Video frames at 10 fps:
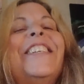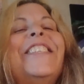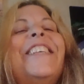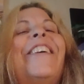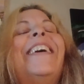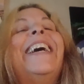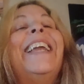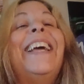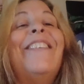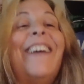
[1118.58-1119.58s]
So
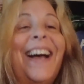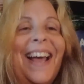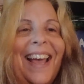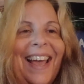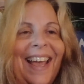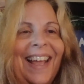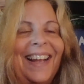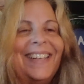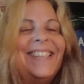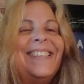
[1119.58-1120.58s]

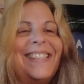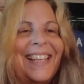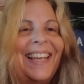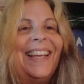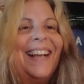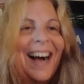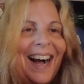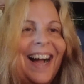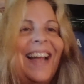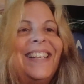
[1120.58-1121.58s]
anyway, you see,
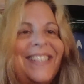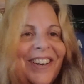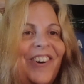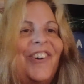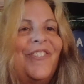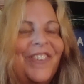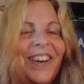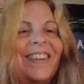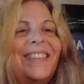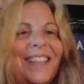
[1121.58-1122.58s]
I don't
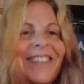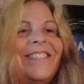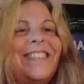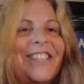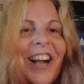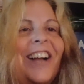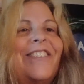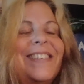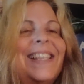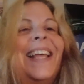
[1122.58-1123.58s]
work those
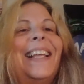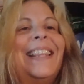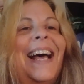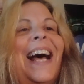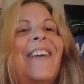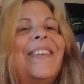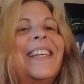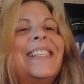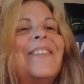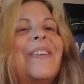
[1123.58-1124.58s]
chakras like that
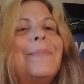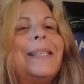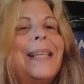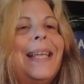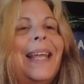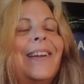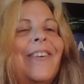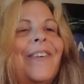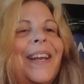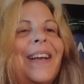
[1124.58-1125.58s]
because if I'm singing
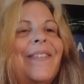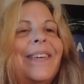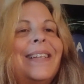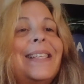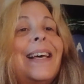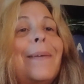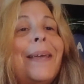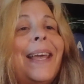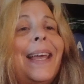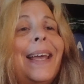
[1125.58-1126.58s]
or whatever, it's up
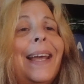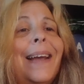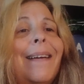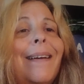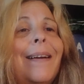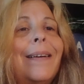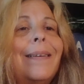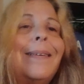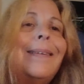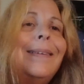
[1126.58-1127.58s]
here
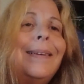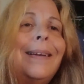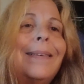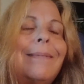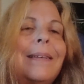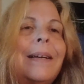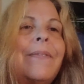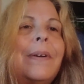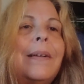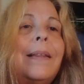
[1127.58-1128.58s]
or, you know,
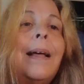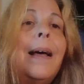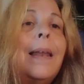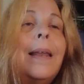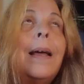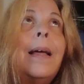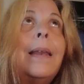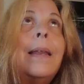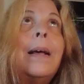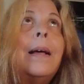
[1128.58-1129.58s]
wherever. La la la
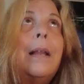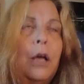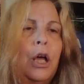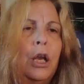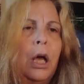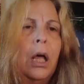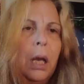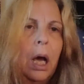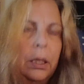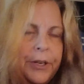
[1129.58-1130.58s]
la la la la
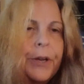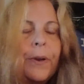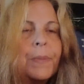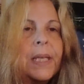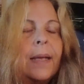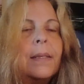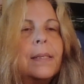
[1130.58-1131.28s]
la. You know what I'm saying?